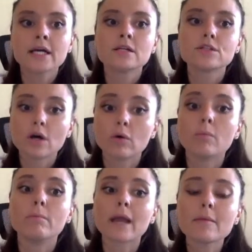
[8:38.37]
So
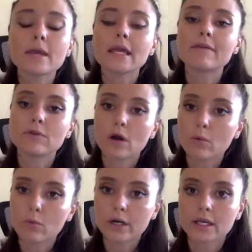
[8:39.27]
maybe if you are
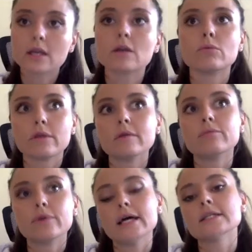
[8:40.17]
working with a
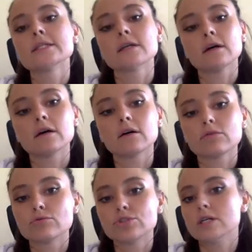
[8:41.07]
brand
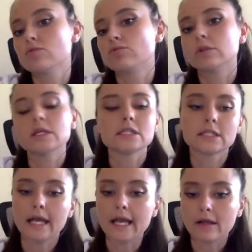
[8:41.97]
who just released
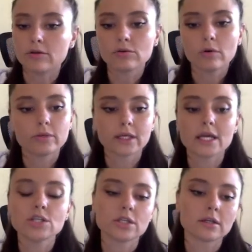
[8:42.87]
a new
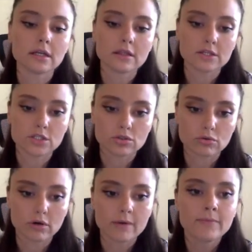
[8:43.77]
application in the
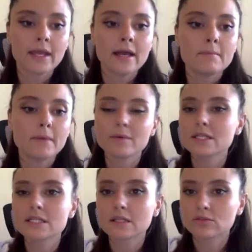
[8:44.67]
store, maybe
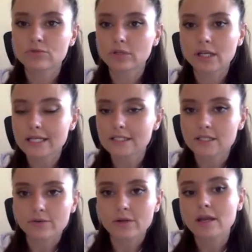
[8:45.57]
it's not really
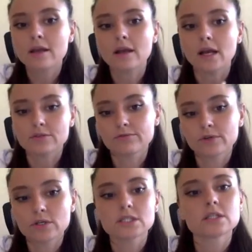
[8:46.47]
necessary at
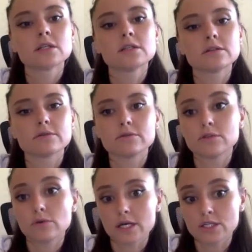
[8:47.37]
first to
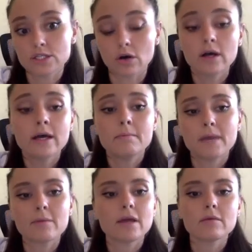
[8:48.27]
do it. So
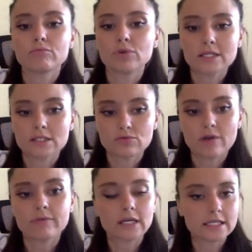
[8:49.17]
maybe branded
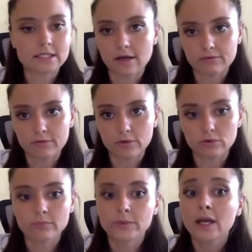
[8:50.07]
traffic is enough for
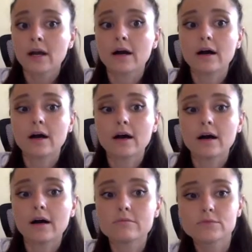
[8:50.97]
you.
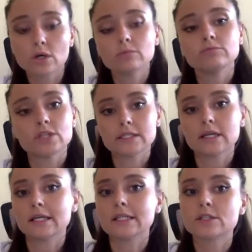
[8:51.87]
So just
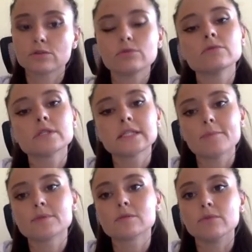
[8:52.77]
like that, 2
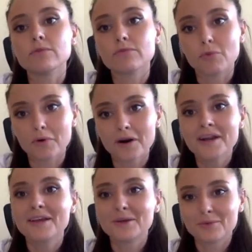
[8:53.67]
steps before
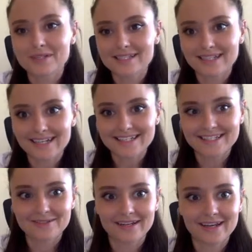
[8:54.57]
you will start
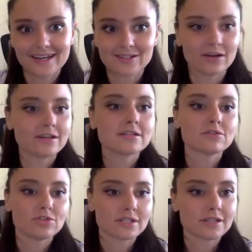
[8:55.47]
doing ASO. It's
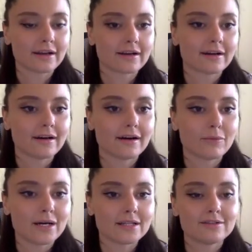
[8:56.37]
not just like
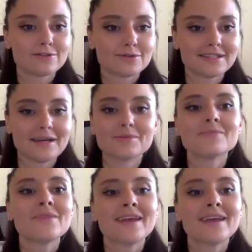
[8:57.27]
1, 2 steps.